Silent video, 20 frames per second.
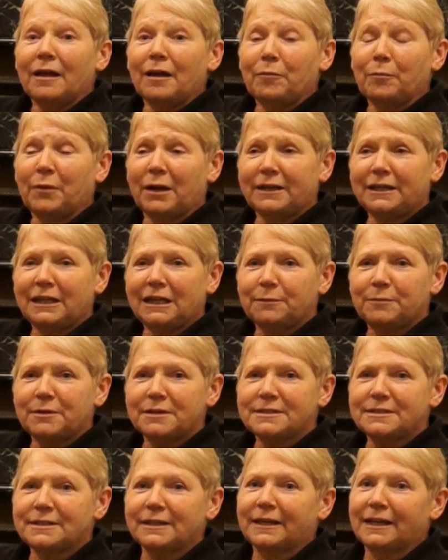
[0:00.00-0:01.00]
My name
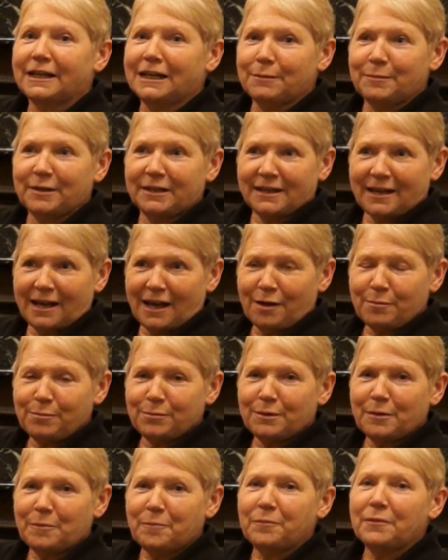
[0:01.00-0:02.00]
is Gilly
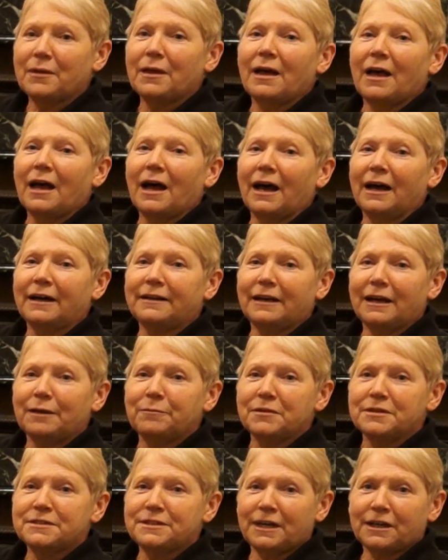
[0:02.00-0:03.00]
McNabb and I'm
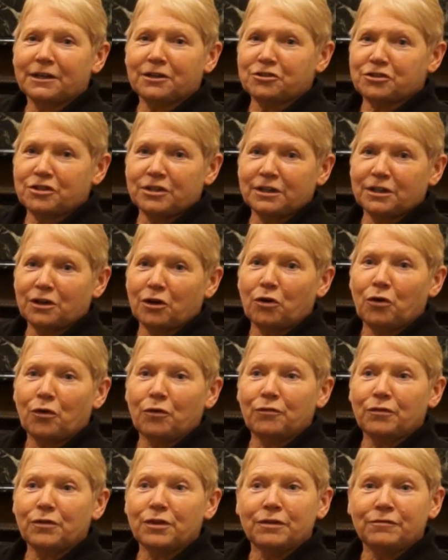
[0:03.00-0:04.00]
the secretary
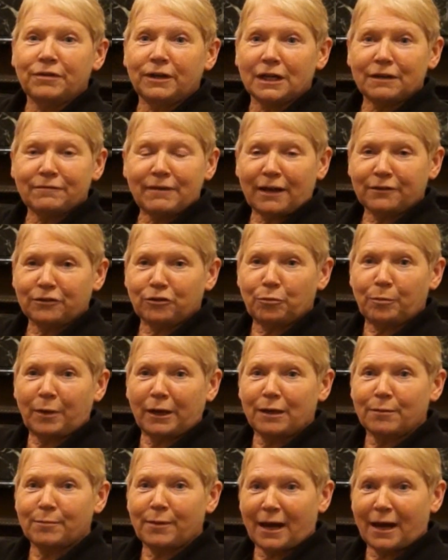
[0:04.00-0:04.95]
of the Vale of Atholl Pipe